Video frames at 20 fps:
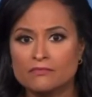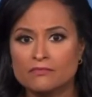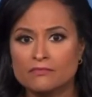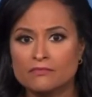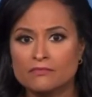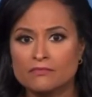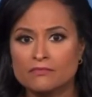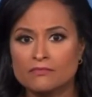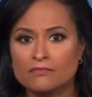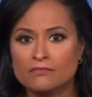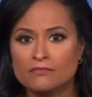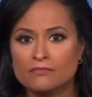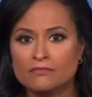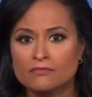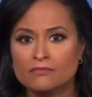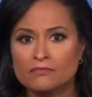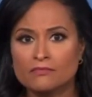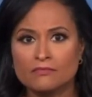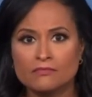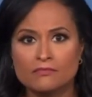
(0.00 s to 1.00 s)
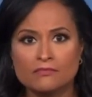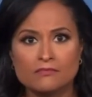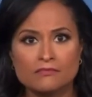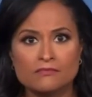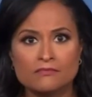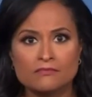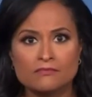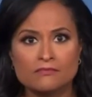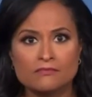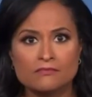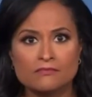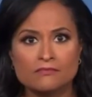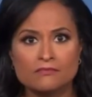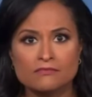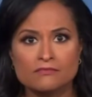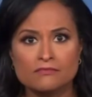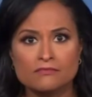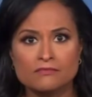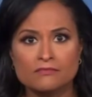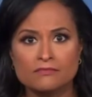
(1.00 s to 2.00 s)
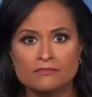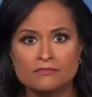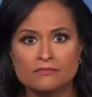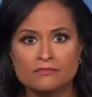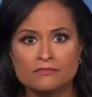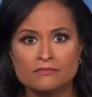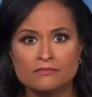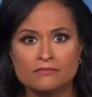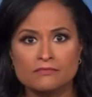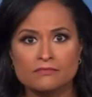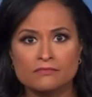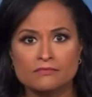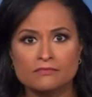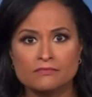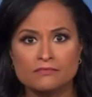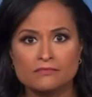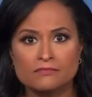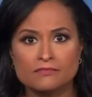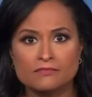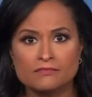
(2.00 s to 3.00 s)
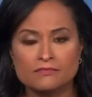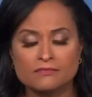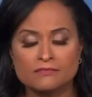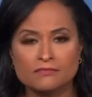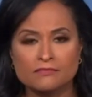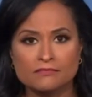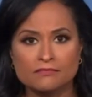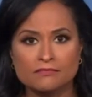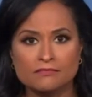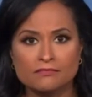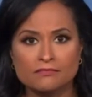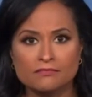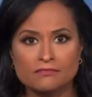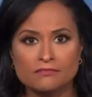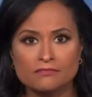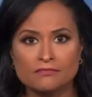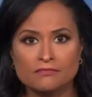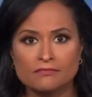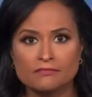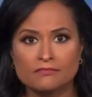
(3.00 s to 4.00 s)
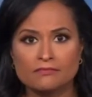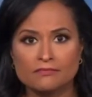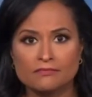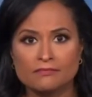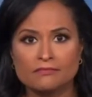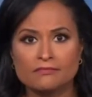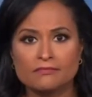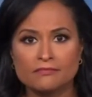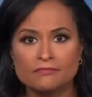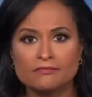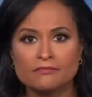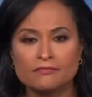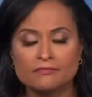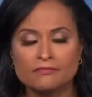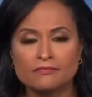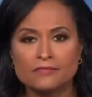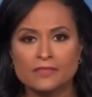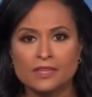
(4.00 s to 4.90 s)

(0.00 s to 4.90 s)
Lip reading: (not speaking)